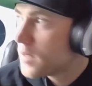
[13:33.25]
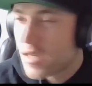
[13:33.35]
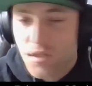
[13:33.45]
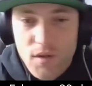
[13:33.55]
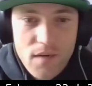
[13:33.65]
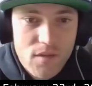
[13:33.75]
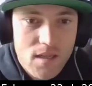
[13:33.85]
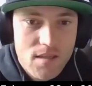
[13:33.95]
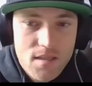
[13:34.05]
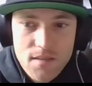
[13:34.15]
potential
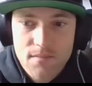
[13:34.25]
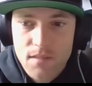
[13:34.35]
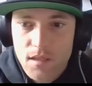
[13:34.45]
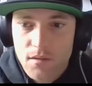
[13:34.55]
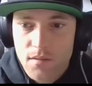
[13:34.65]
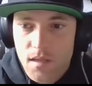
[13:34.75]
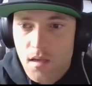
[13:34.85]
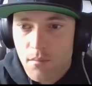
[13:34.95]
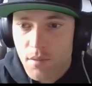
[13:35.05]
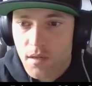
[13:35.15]
advocates,
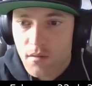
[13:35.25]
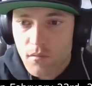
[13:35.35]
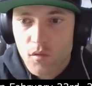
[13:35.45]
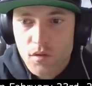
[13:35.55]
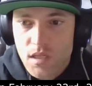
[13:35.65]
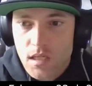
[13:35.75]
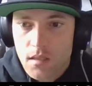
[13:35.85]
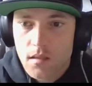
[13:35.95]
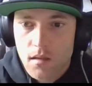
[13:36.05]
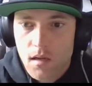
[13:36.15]
but we'll see
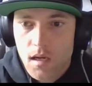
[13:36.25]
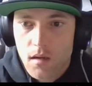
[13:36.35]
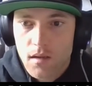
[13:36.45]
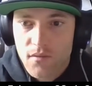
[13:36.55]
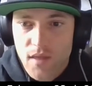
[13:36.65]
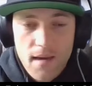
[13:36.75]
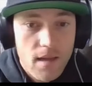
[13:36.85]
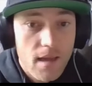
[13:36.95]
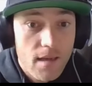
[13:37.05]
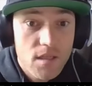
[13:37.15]
if
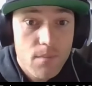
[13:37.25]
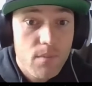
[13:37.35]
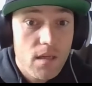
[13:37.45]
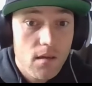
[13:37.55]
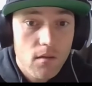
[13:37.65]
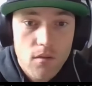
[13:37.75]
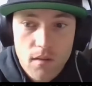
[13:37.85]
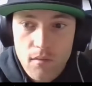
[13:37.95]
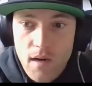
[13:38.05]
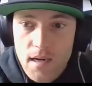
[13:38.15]
that ends up being
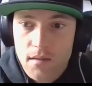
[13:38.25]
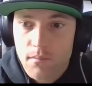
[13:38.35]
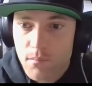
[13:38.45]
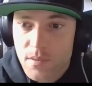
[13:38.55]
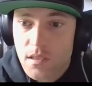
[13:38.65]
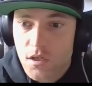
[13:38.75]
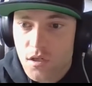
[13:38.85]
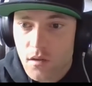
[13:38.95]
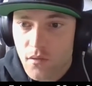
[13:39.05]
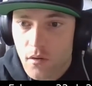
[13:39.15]
the right
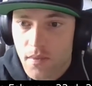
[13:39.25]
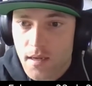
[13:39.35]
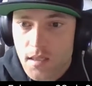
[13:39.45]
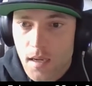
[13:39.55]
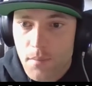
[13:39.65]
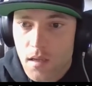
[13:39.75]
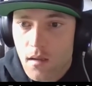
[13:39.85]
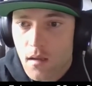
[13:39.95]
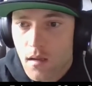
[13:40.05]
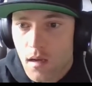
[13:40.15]
position to fill at that time.
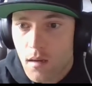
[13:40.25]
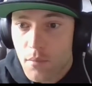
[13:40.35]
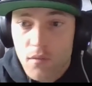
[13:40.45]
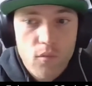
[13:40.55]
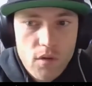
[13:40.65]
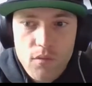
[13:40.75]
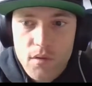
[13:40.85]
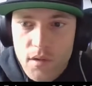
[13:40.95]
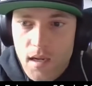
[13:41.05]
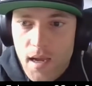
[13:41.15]
But
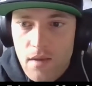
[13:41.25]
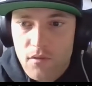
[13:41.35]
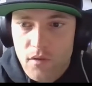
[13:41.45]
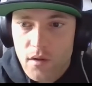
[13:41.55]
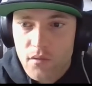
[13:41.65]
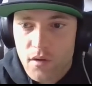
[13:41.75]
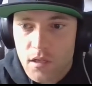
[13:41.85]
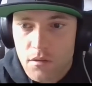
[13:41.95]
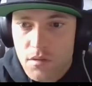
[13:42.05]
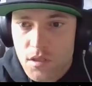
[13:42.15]
we're going to have a very fun
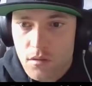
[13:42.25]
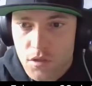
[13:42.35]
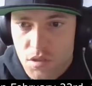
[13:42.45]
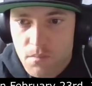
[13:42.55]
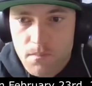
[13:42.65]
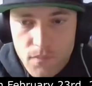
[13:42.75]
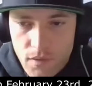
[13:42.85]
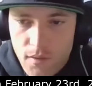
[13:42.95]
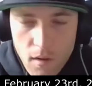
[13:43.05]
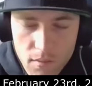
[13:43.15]
year. So just
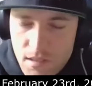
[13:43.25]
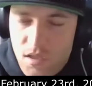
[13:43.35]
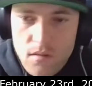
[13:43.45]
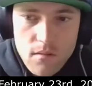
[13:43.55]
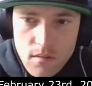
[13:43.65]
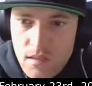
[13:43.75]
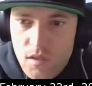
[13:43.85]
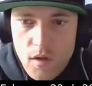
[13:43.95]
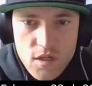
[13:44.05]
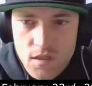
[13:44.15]
all these
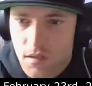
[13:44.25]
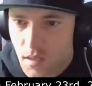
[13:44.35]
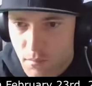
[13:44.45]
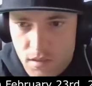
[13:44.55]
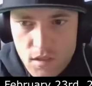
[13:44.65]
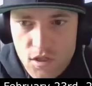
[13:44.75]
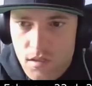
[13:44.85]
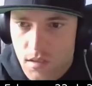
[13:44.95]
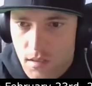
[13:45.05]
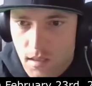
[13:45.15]
questions and
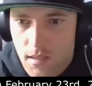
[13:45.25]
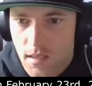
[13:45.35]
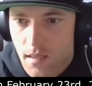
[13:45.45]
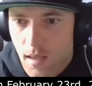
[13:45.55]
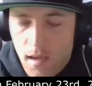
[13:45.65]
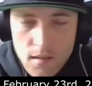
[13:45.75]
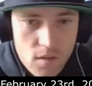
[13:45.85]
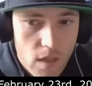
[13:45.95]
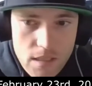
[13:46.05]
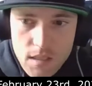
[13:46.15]
positions and things like that,
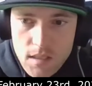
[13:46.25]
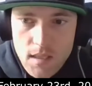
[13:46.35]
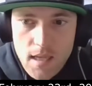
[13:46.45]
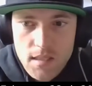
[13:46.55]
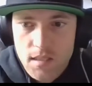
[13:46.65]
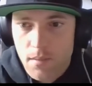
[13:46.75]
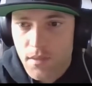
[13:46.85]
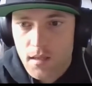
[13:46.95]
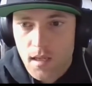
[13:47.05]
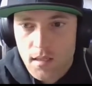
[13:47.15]
to us, that's
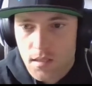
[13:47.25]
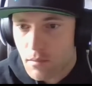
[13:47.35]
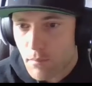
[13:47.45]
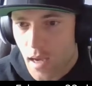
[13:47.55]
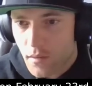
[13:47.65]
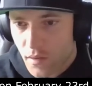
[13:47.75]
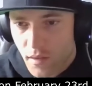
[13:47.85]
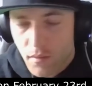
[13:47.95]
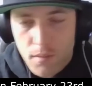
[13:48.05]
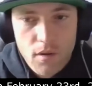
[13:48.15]
something that doesn't matter
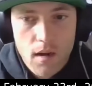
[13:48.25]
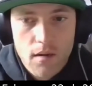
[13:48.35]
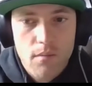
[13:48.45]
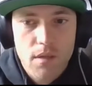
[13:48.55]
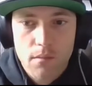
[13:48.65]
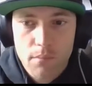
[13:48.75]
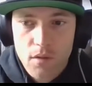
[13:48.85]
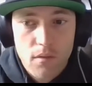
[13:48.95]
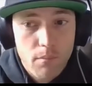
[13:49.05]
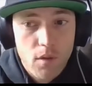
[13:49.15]
without the product being
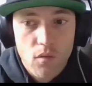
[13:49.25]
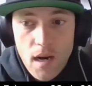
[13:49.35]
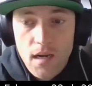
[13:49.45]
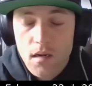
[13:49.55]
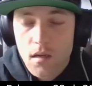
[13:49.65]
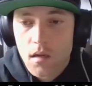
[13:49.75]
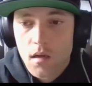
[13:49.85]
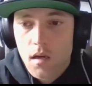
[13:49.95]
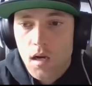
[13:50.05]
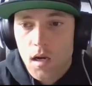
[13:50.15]
built and built right.
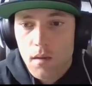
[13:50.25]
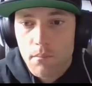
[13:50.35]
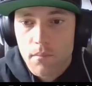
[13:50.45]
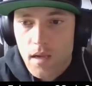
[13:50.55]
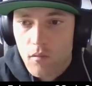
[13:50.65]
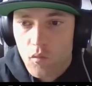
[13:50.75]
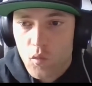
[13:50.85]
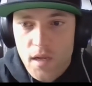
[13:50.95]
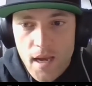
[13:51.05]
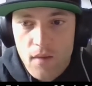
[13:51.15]
And
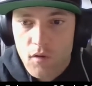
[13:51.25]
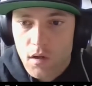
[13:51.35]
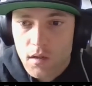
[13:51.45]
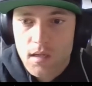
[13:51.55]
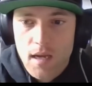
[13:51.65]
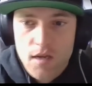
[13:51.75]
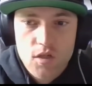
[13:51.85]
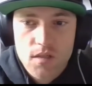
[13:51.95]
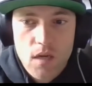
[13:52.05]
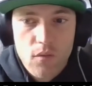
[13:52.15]
we have our
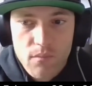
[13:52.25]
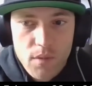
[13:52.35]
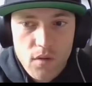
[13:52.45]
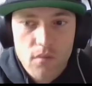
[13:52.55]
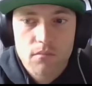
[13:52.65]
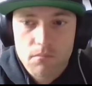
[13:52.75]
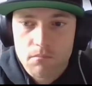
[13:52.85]
connections that we built,